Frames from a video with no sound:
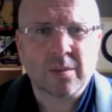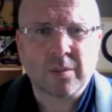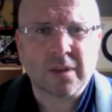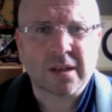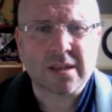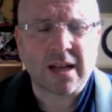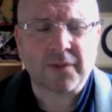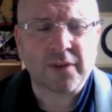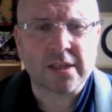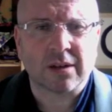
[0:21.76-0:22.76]
because
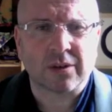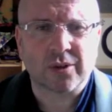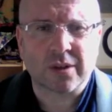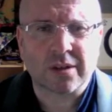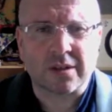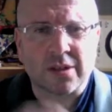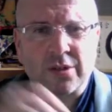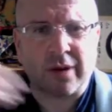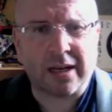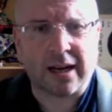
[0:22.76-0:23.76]
life is not just a
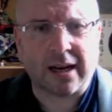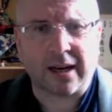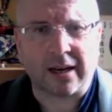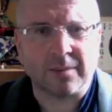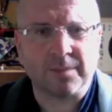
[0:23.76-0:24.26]
straight line.